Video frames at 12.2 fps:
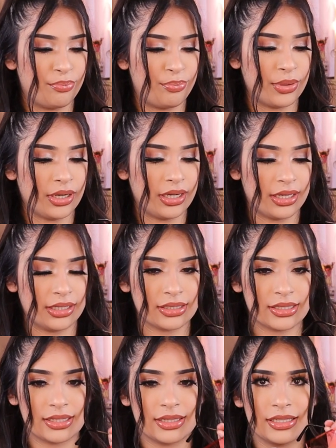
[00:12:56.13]
but
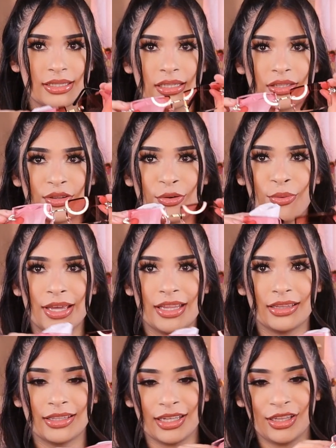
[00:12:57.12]
this is the way
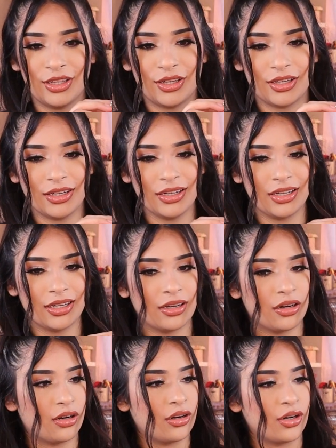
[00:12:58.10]
that they look.
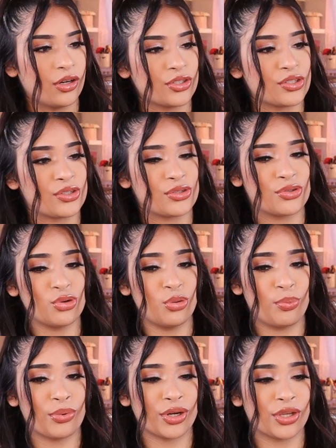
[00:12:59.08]
Super